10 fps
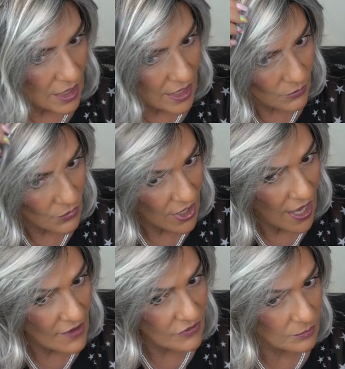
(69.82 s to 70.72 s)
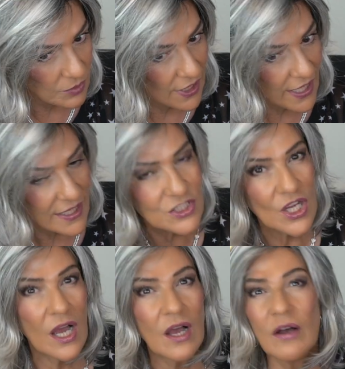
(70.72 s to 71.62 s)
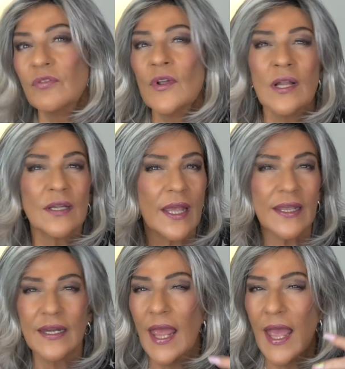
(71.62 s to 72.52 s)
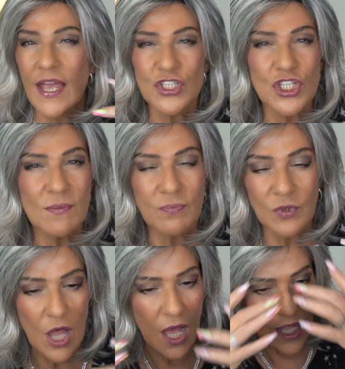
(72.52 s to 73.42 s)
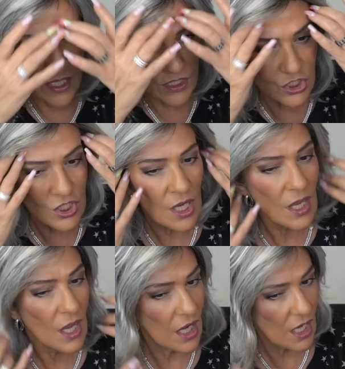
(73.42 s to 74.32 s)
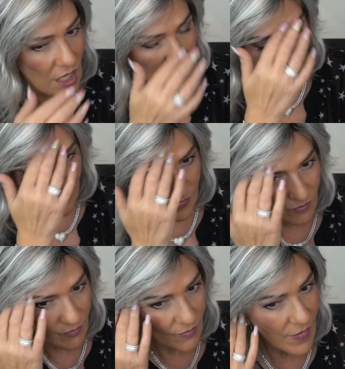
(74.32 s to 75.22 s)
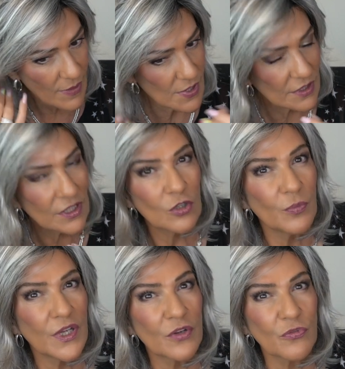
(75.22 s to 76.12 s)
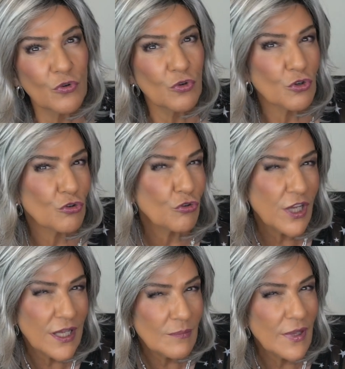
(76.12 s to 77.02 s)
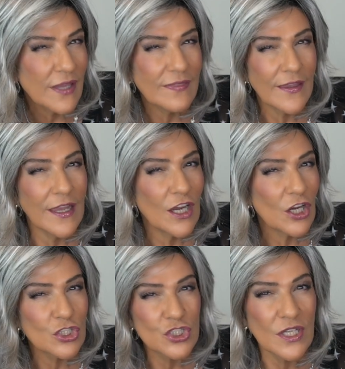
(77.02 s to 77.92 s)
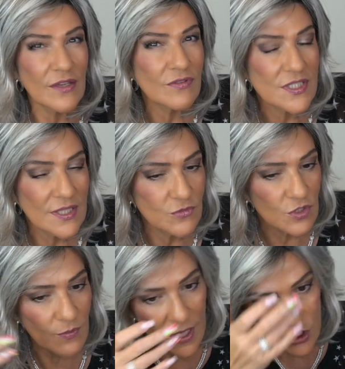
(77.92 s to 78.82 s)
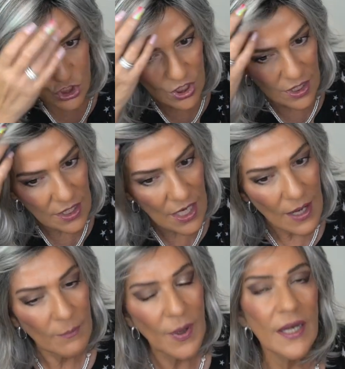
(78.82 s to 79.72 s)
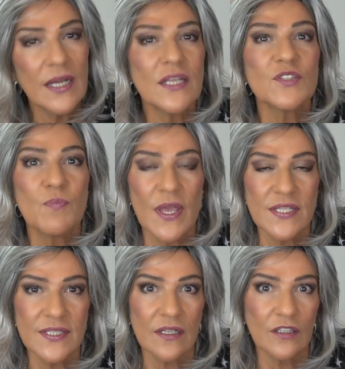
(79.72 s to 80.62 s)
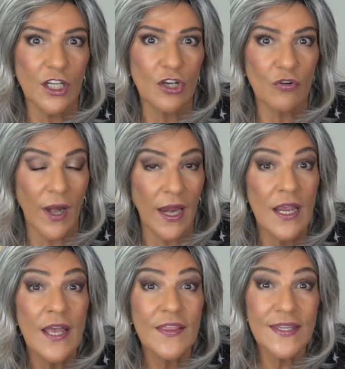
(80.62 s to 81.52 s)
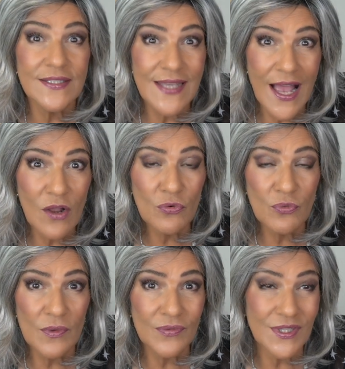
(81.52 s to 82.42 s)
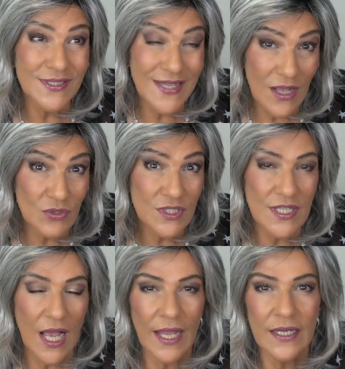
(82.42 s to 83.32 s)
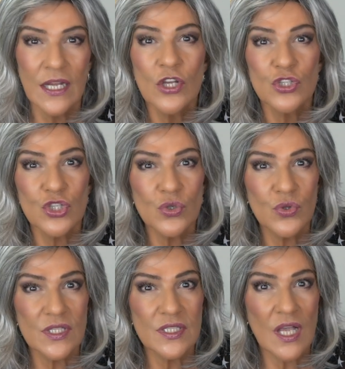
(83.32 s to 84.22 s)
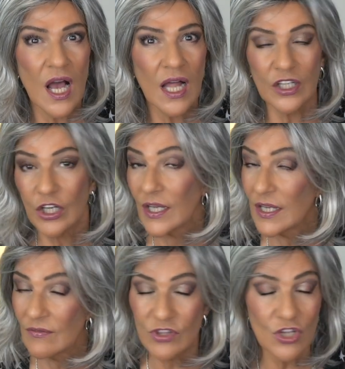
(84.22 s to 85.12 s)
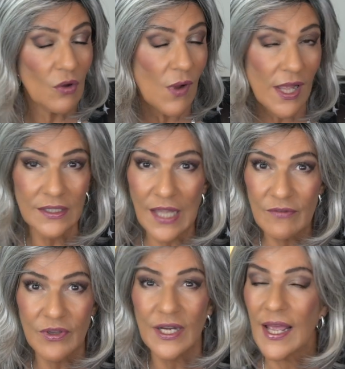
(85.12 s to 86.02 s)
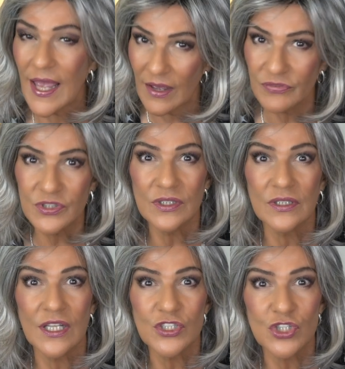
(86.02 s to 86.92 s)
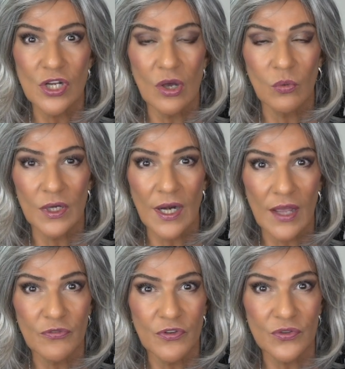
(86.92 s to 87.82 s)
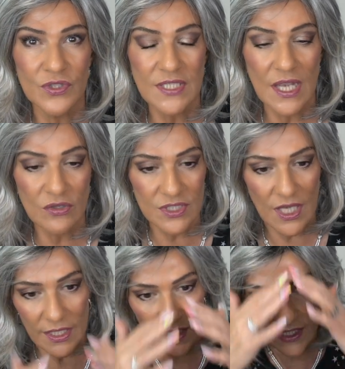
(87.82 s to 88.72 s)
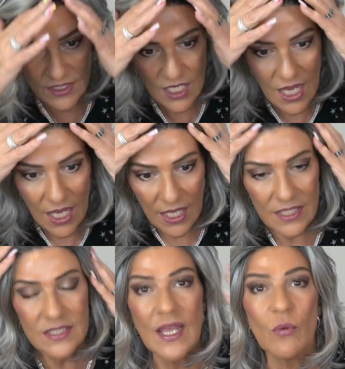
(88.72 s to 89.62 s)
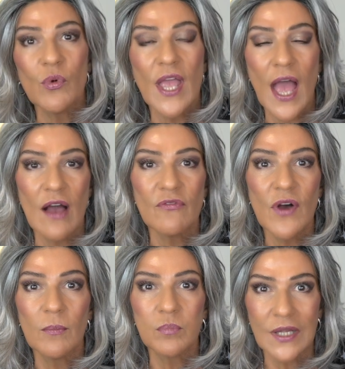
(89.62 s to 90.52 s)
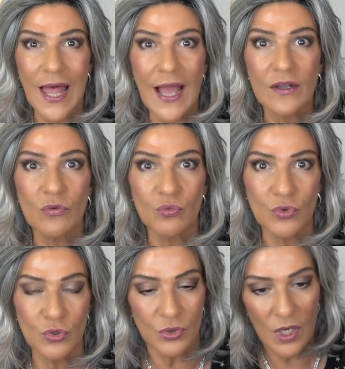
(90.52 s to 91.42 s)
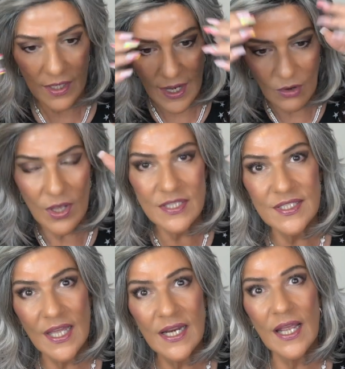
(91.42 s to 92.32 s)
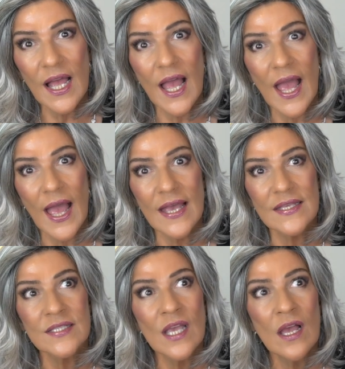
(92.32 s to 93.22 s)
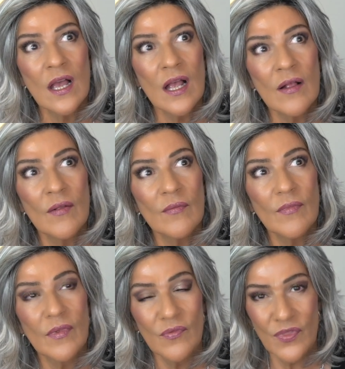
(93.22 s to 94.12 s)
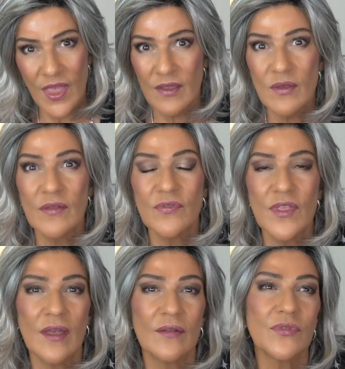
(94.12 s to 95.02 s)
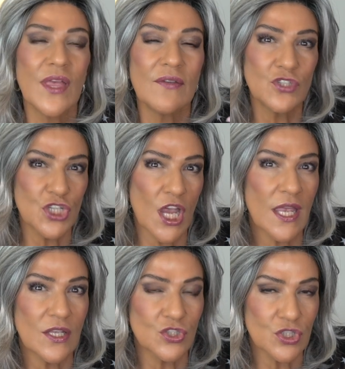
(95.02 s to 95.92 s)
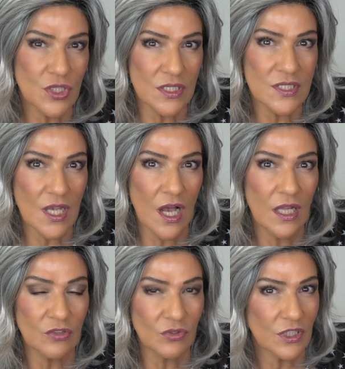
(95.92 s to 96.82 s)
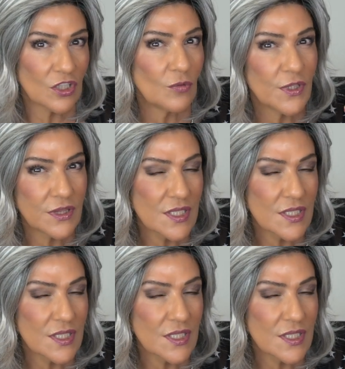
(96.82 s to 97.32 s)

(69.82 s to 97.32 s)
And we have a blend of like an ashy blonde, um, maybe a little bit of cream in there to give it some dimension, but it's basically gray. The down the downside to this color. Even though I love it, I have to let you know what I feel the downside is, is that we have a black root. Now, Estetica has, they, they've changed this color a little bit.